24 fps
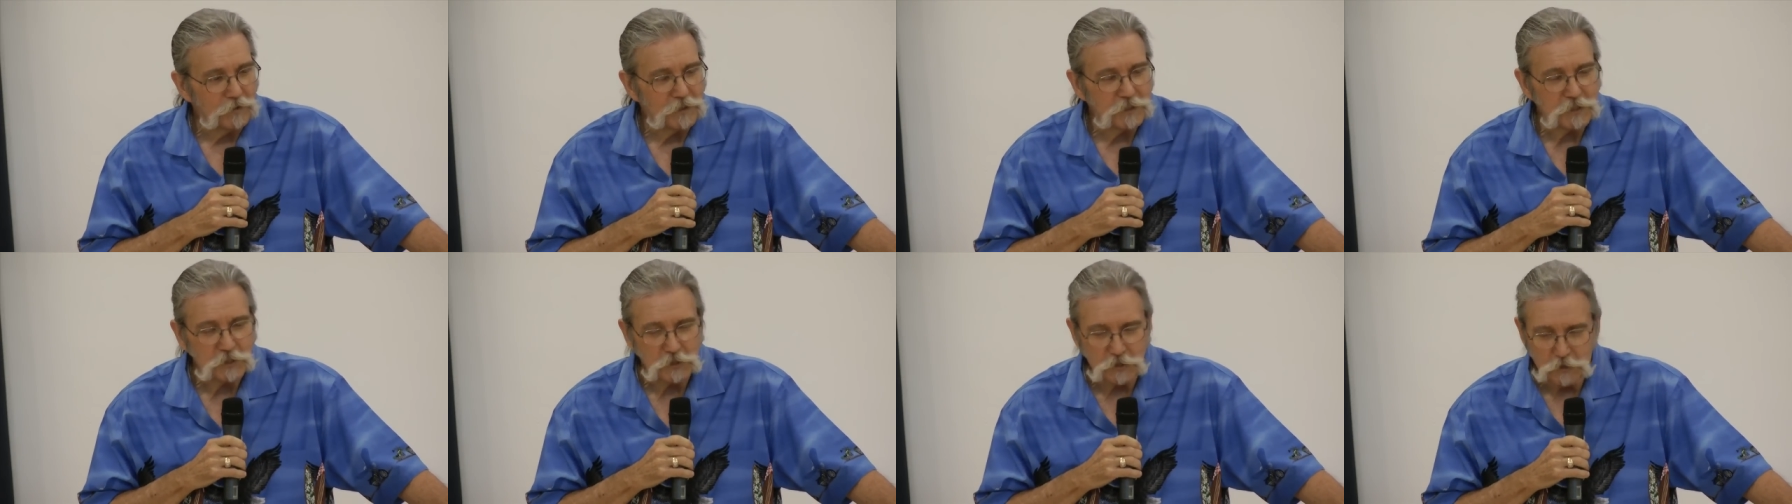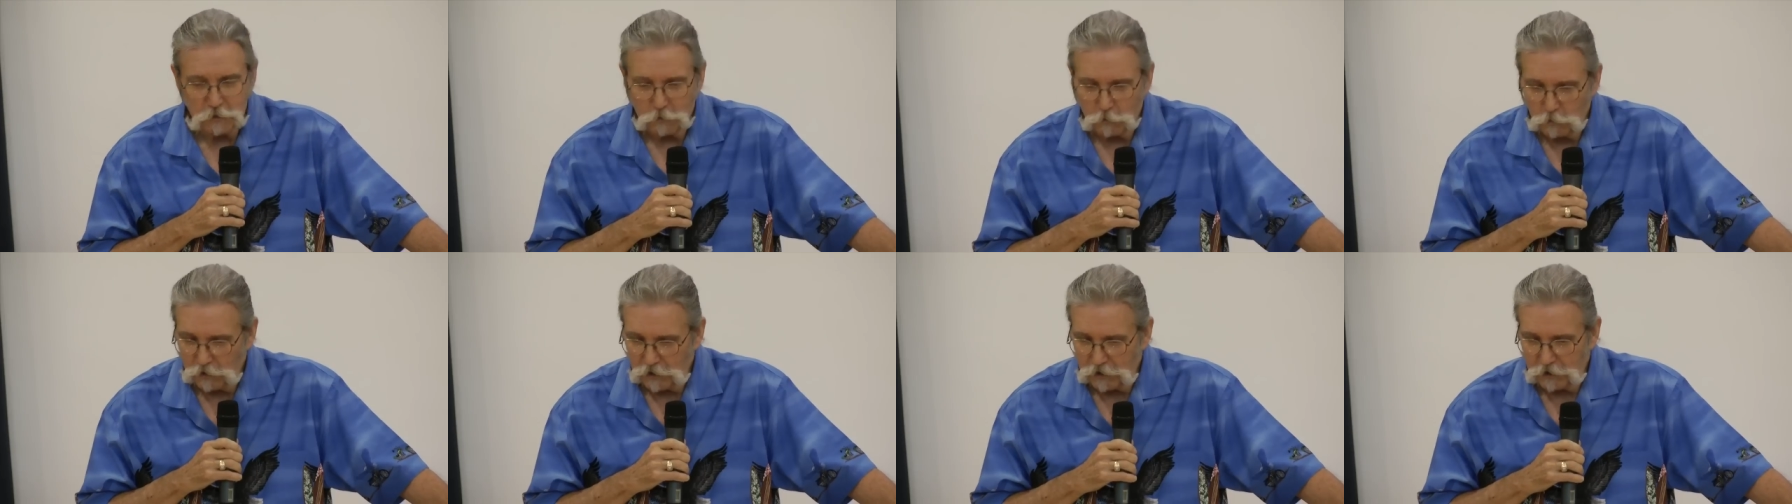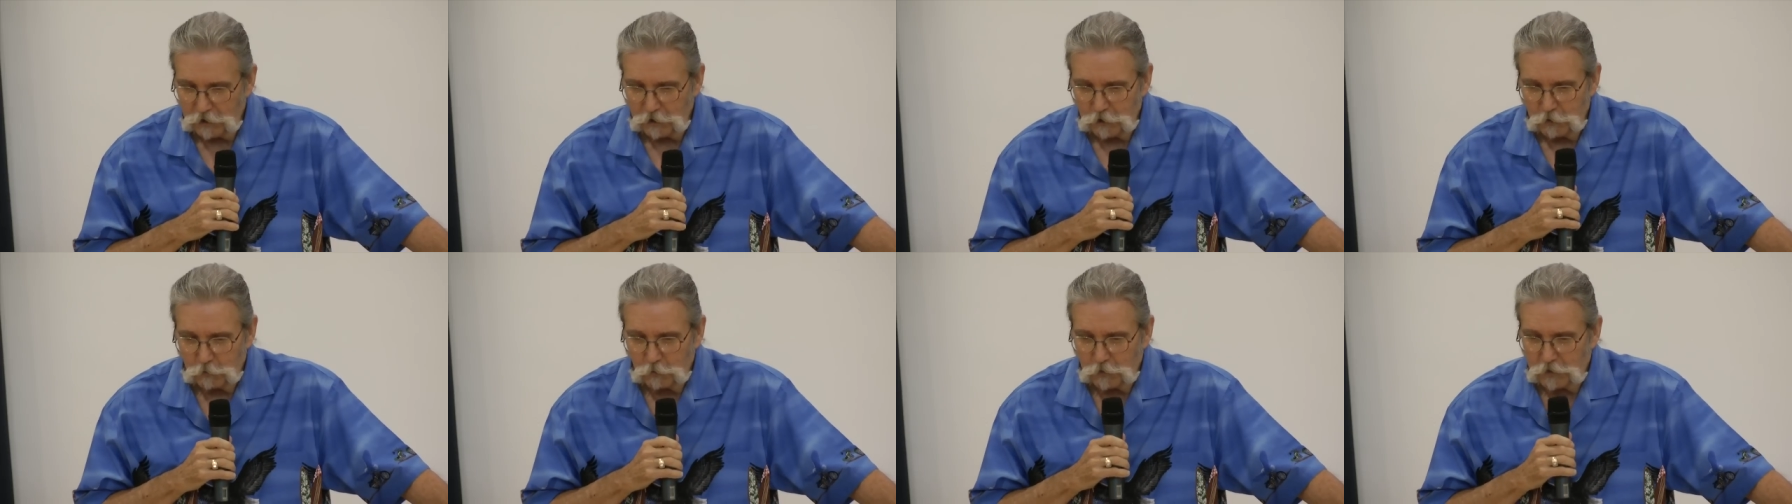This is a really
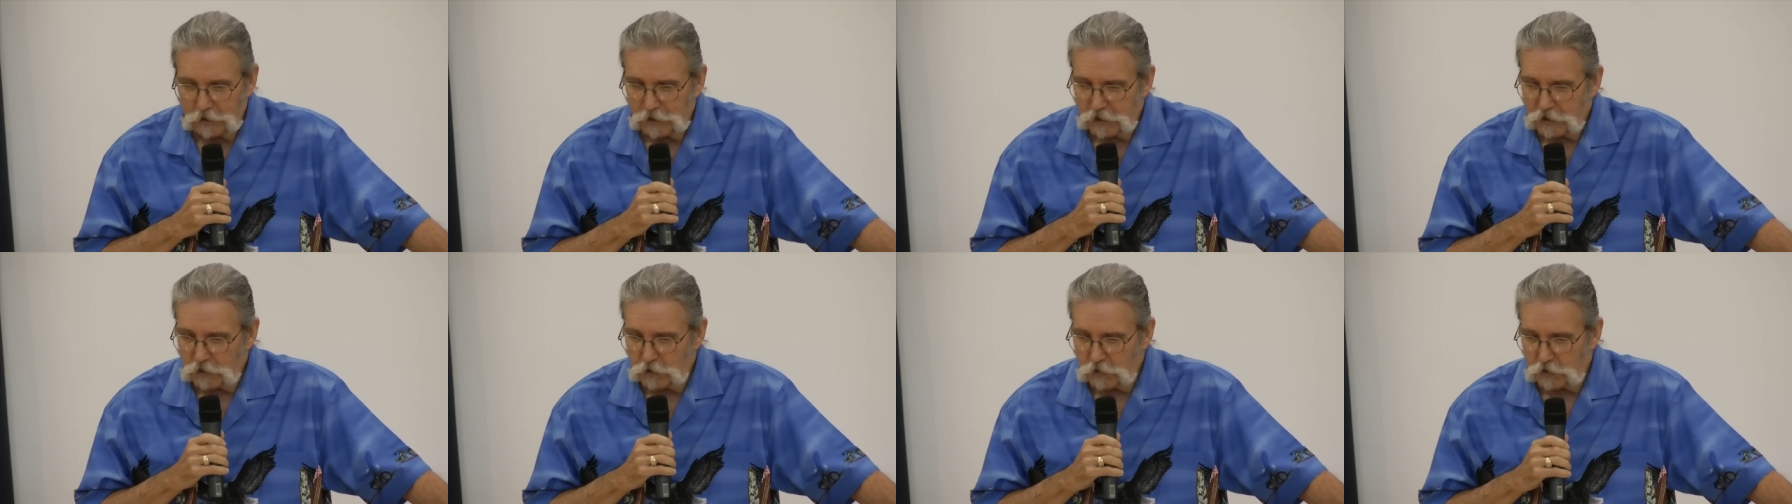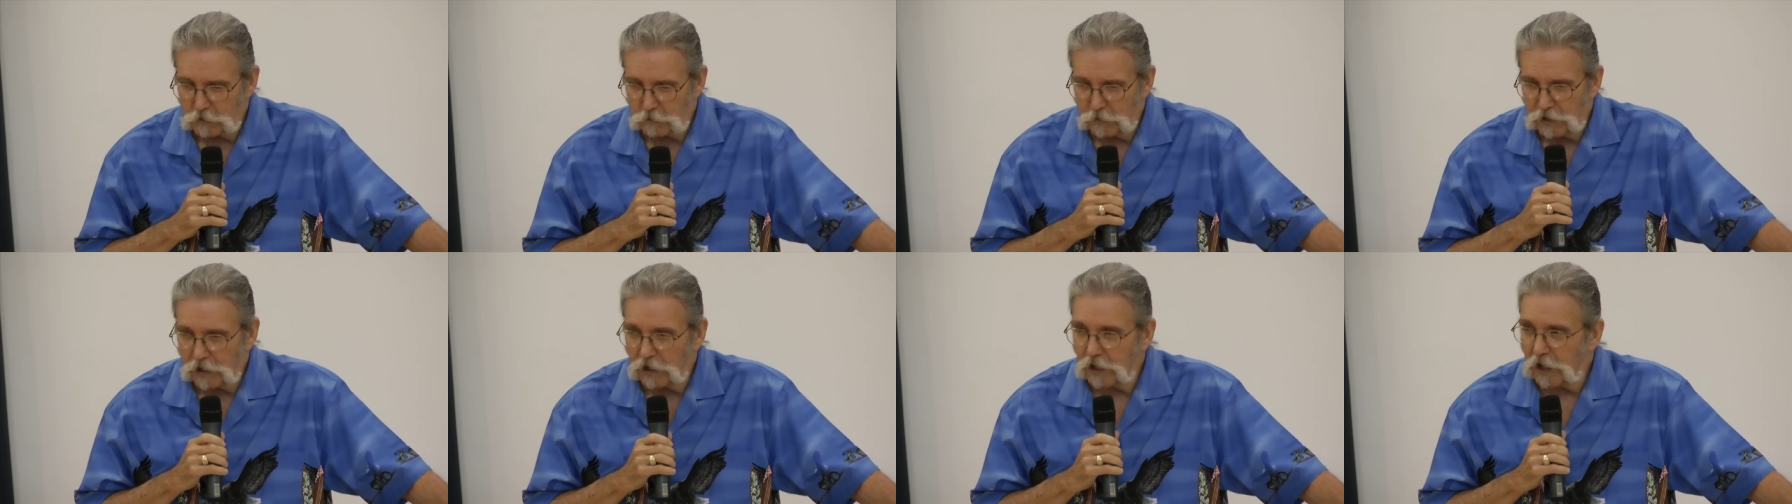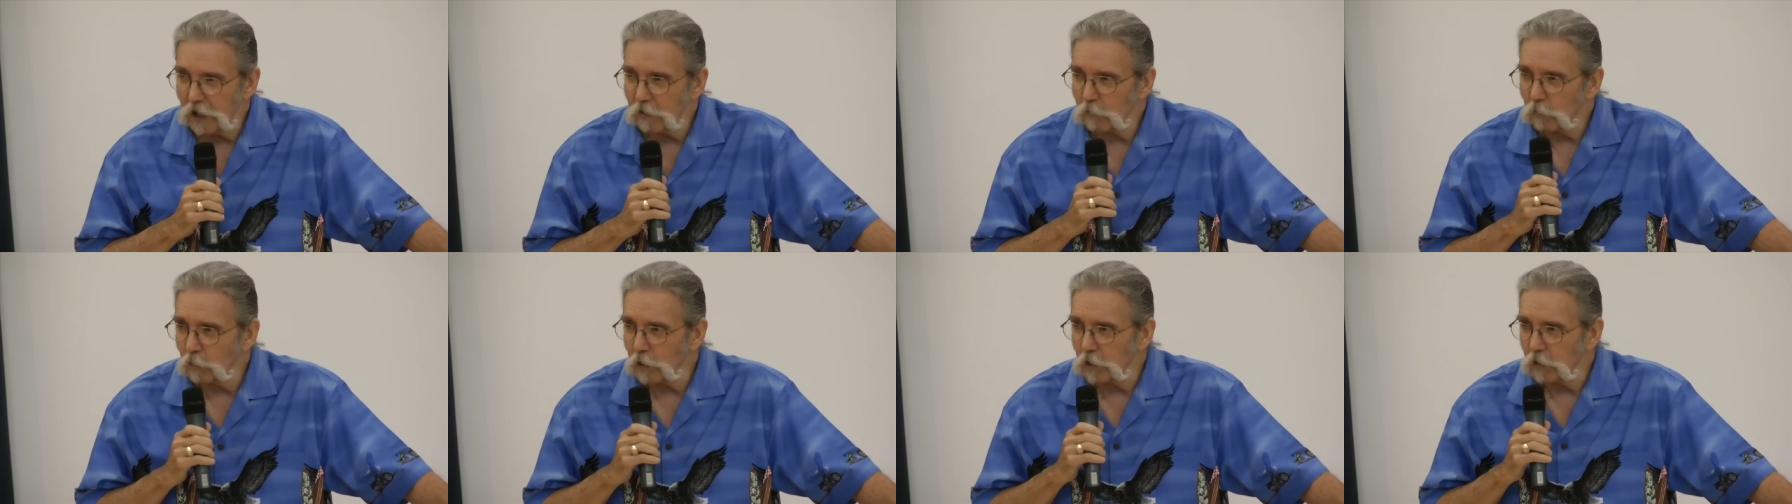good one. This was about
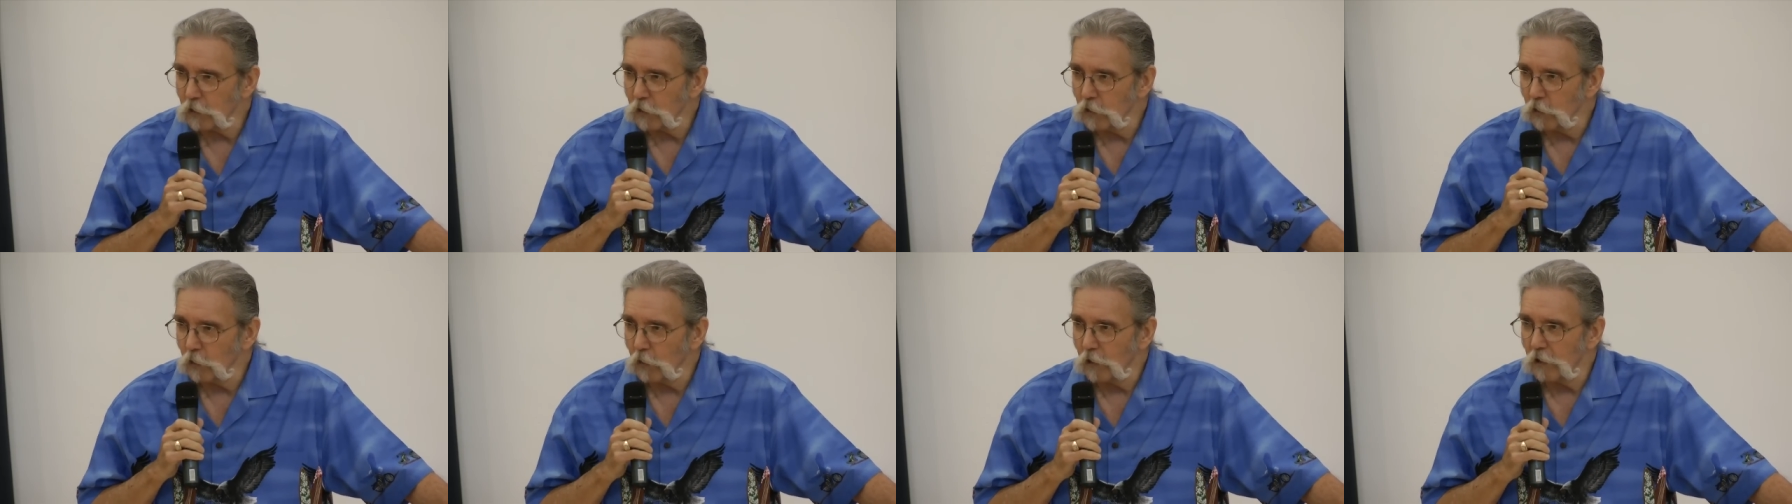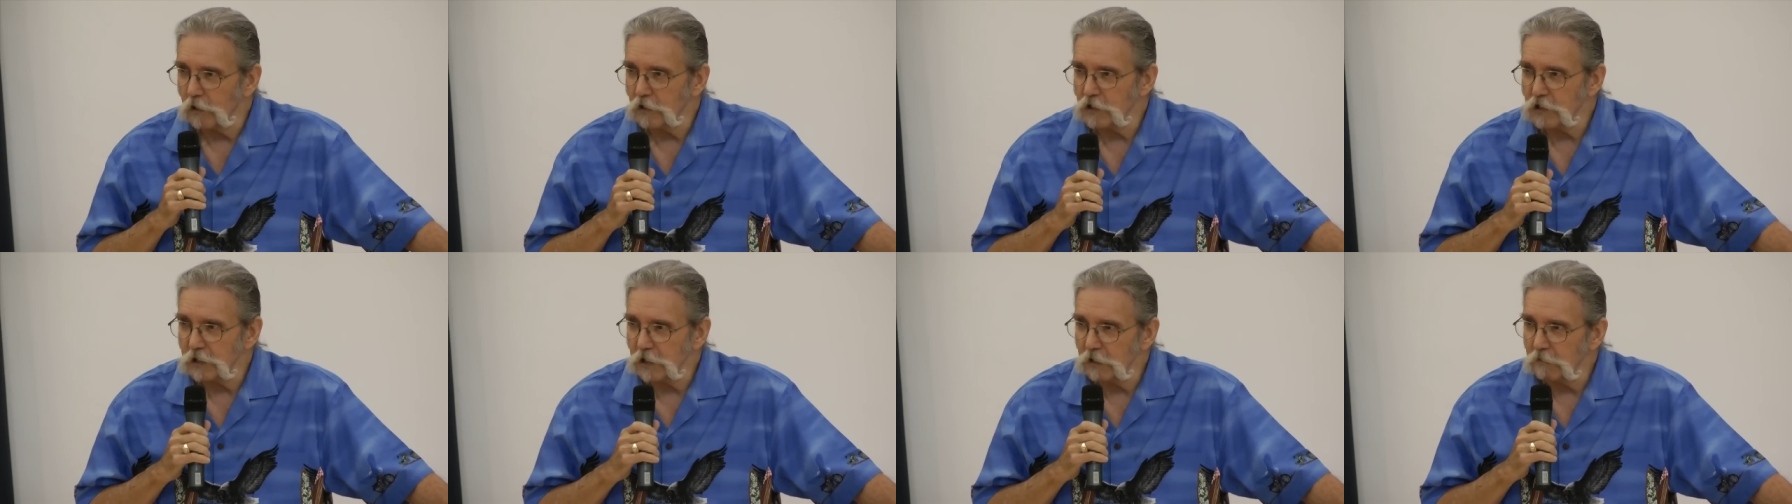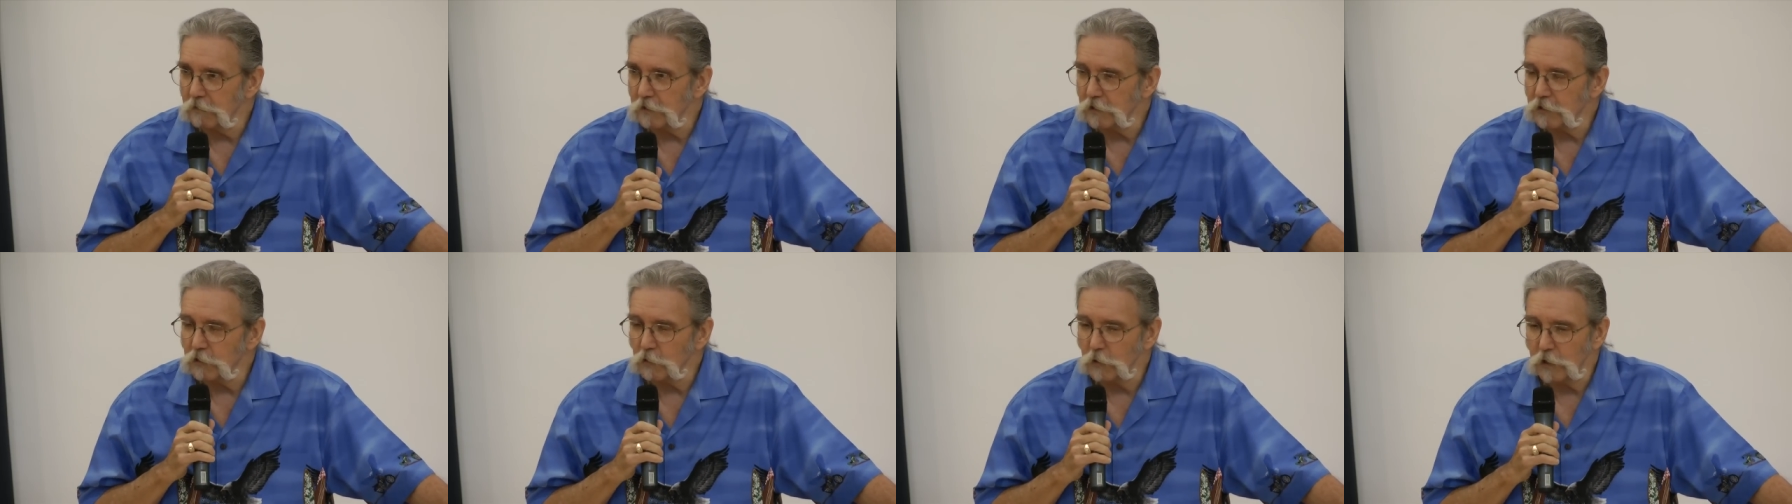halfway through our
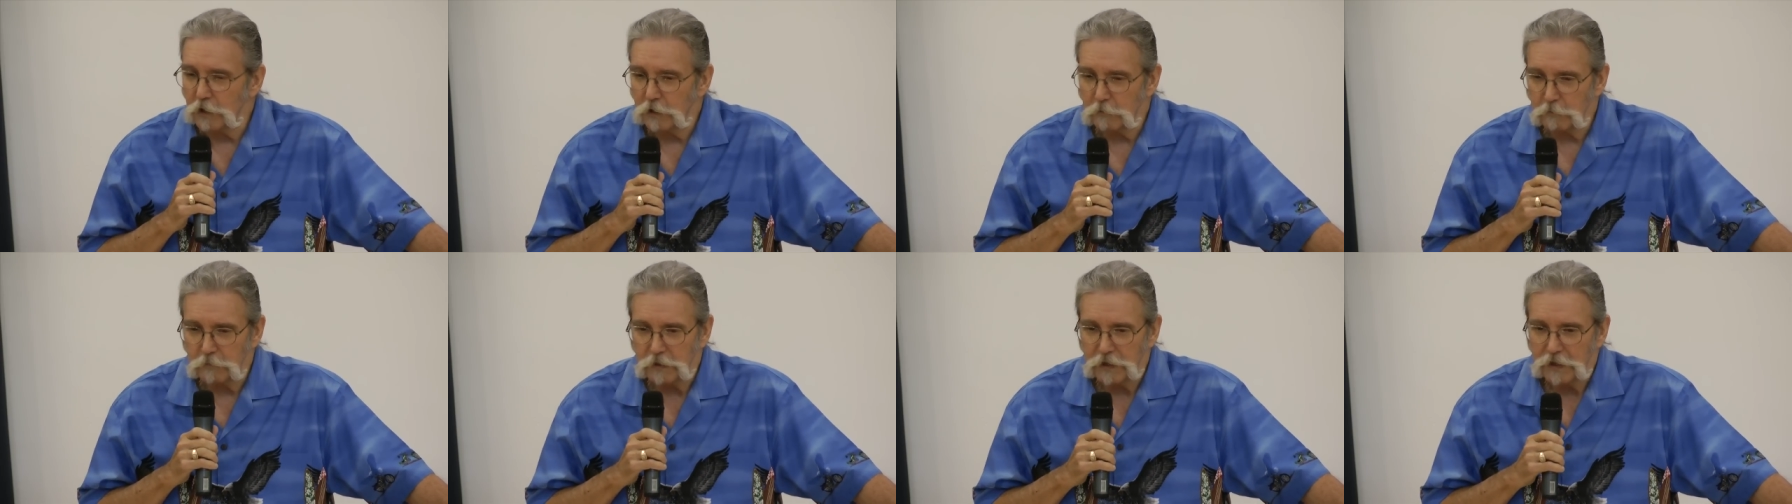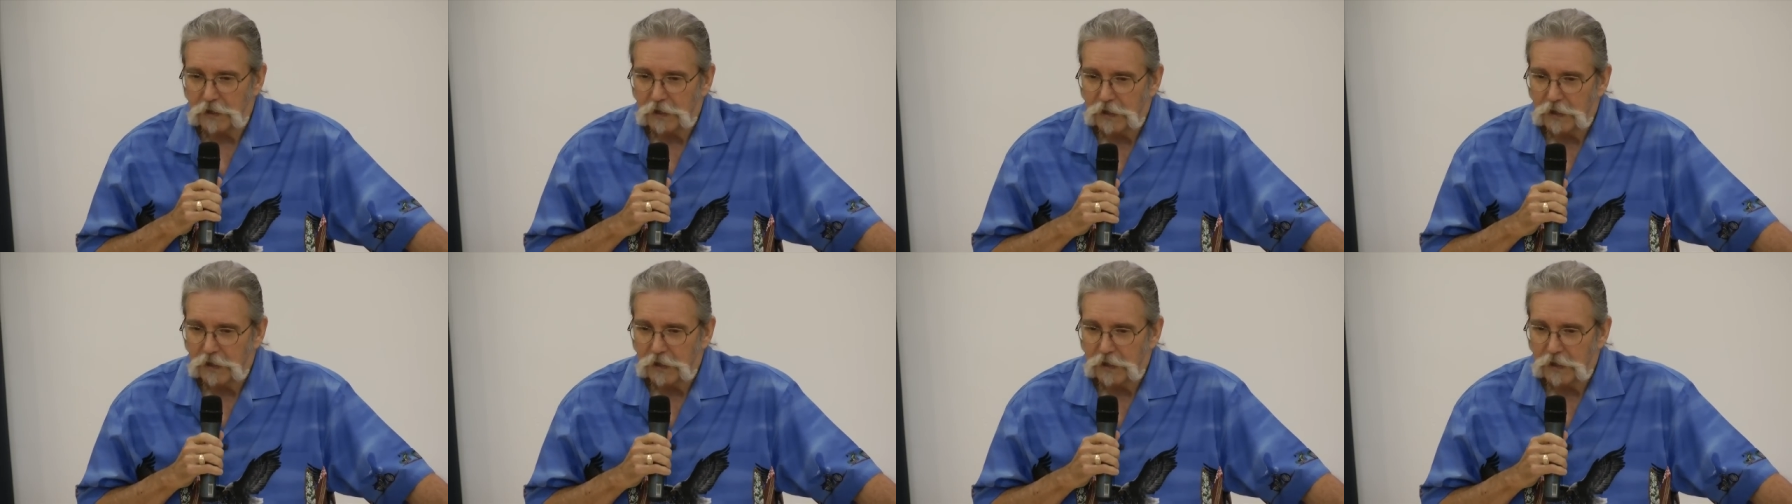Geneva trip.